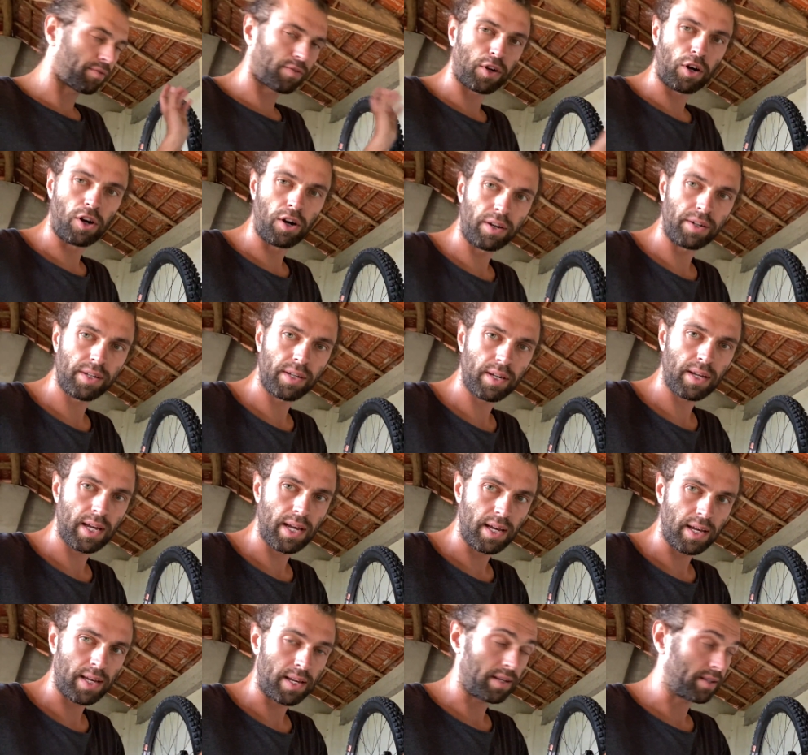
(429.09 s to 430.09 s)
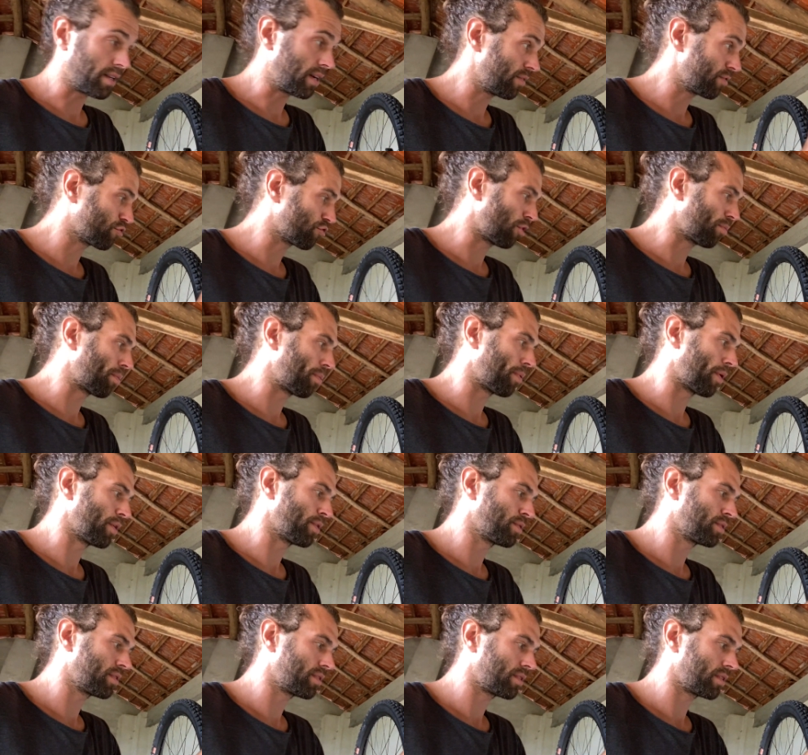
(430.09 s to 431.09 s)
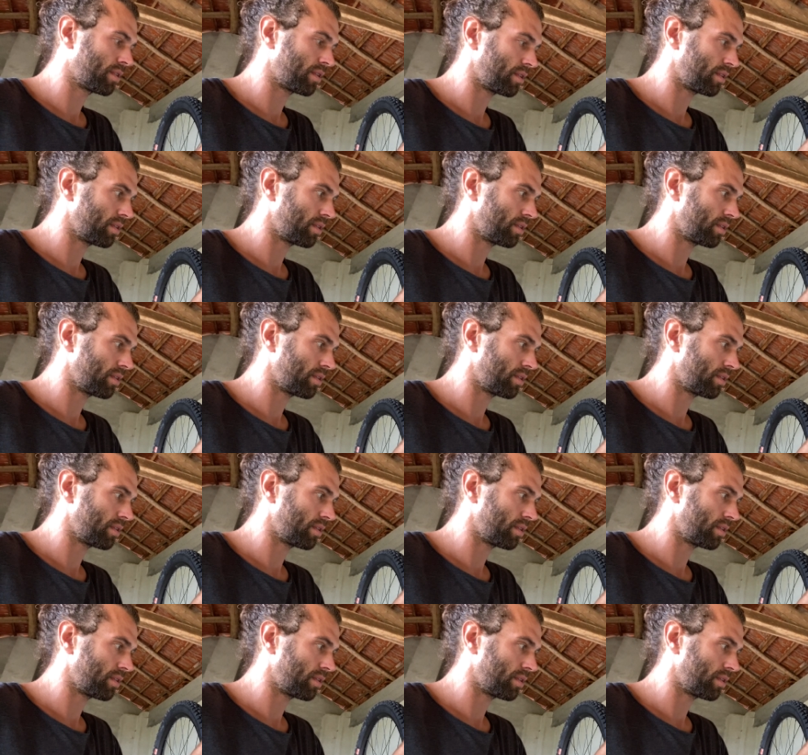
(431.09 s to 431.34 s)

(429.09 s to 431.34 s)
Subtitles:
don't have a dropper post